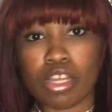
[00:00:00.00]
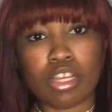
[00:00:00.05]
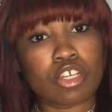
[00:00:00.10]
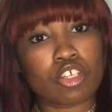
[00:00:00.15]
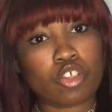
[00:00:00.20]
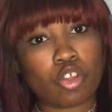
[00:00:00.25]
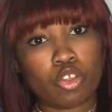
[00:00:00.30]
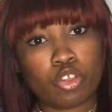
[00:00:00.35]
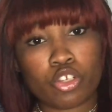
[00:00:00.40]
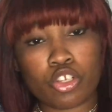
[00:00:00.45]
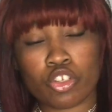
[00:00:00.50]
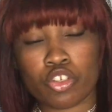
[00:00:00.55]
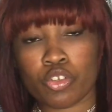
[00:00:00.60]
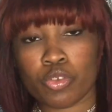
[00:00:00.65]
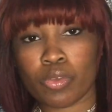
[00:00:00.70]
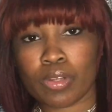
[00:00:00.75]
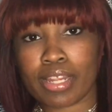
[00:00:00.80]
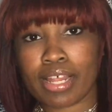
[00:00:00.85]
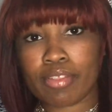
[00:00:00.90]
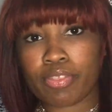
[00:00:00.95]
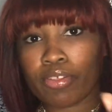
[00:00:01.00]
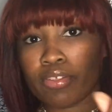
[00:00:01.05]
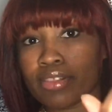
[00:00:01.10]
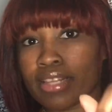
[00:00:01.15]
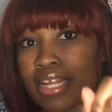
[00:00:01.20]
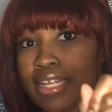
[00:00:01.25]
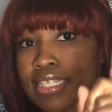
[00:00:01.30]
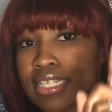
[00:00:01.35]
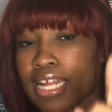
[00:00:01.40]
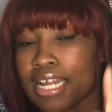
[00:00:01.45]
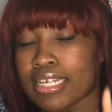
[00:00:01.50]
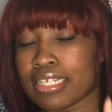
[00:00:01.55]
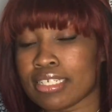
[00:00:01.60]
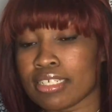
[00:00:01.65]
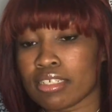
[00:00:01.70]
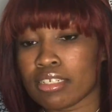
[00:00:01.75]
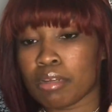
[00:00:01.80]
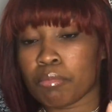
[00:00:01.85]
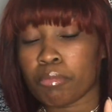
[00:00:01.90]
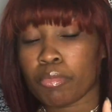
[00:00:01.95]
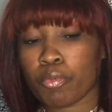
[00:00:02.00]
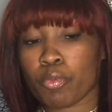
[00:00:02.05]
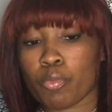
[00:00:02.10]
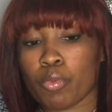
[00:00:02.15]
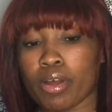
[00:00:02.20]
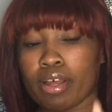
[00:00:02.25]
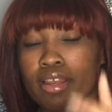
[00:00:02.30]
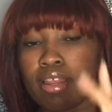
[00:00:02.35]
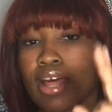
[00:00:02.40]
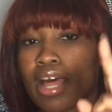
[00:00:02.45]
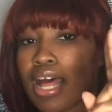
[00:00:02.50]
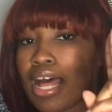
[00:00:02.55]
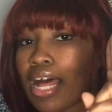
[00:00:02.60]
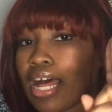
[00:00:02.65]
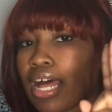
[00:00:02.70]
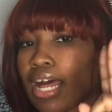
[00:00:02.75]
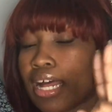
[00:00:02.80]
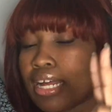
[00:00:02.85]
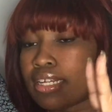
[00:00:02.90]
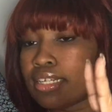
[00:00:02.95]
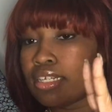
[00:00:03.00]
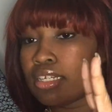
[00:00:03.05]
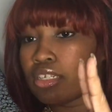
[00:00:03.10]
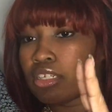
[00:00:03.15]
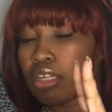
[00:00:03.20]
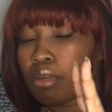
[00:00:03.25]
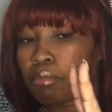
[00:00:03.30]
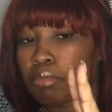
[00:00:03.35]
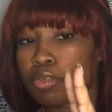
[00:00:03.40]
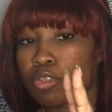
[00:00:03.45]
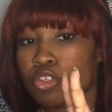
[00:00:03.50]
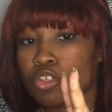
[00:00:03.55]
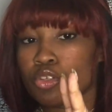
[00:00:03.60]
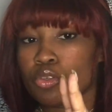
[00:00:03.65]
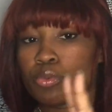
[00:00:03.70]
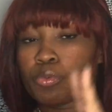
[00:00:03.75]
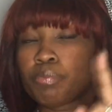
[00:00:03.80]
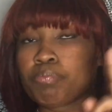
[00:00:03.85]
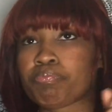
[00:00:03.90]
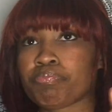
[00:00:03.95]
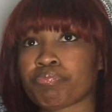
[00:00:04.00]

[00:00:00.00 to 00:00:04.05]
So you could do leather. That's idea number 1. Idea number 2.